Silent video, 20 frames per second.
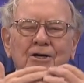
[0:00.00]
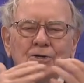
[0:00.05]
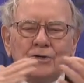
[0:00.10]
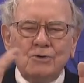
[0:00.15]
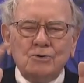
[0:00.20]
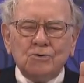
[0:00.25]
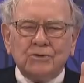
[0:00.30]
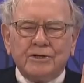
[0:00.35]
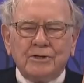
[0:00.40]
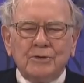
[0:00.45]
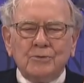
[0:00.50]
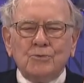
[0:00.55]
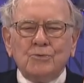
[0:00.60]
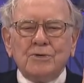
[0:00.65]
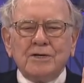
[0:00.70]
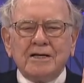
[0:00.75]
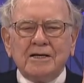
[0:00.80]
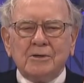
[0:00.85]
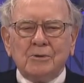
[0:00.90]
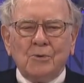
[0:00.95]
you can
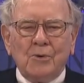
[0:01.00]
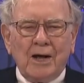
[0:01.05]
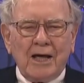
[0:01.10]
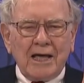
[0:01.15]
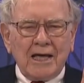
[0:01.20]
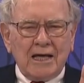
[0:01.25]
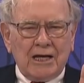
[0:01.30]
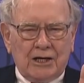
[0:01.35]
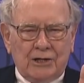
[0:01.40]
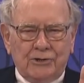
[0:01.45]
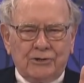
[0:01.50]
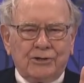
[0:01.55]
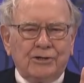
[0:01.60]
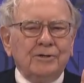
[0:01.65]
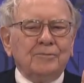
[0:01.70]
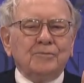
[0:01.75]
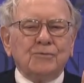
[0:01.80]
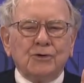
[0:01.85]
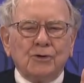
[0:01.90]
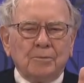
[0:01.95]
rearrange
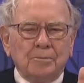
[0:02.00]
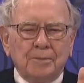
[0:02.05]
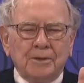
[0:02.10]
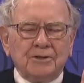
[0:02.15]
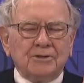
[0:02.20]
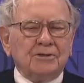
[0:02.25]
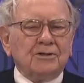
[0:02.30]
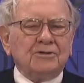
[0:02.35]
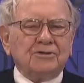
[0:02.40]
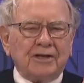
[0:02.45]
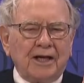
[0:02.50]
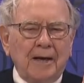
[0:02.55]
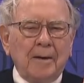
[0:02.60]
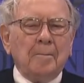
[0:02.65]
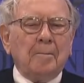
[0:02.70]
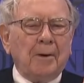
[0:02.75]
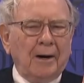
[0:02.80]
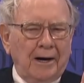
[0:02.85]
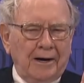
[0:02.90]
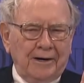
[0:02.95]
your business
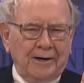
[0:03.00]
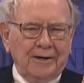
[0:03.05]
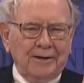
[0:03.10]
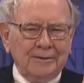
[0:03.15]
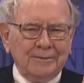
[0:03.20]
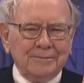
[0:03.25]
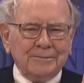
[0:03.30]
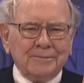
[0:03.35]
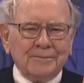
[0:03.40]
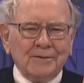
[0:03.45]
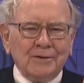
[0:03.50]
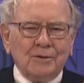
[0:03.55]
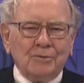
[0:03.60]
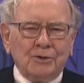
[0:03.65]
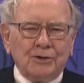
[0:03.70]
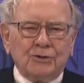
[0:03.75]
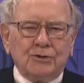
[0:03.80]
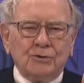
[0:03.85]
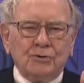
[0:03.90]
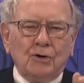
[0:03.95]
empire,
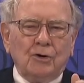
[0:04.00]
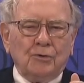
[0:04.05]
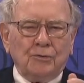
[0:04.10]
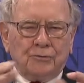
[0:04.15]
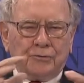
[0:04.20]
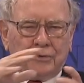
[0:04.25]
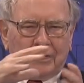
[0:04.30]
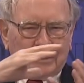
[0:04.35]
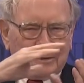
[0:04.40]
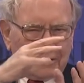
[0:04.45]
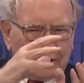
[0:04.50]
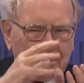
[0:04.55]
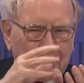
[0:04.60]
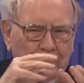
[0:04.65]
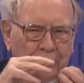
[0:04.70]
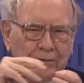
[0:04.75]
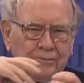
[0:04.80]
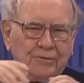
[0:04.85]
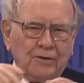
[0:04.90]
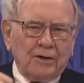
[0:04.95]
which you own through that little
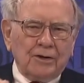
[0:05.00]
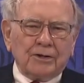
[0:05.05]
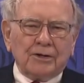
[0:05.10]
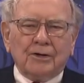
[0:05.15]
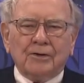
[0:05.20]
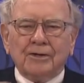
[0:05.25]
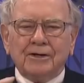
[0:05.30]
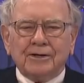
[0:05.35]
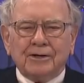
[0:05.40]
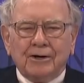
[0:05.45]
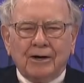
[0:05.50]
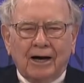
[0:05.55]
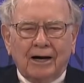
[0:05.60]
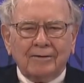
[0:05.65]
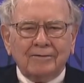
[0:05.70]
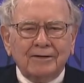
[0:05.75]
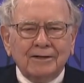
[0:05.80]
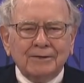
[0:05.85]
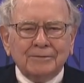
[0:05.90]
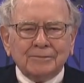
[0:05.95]
portfolio that you have.